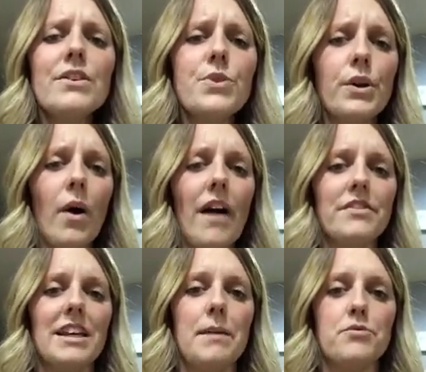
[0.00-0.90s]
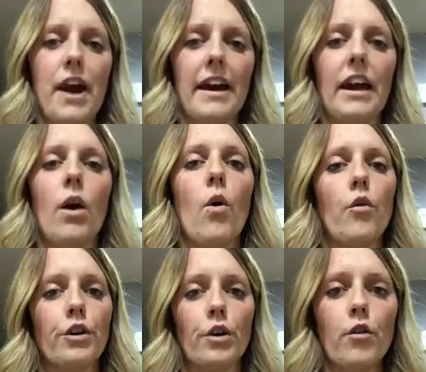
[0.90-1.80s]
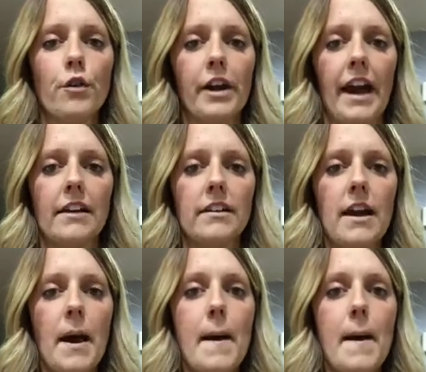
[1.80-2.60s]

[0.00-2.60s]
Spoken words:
so I don't have to keep tracking over and over again.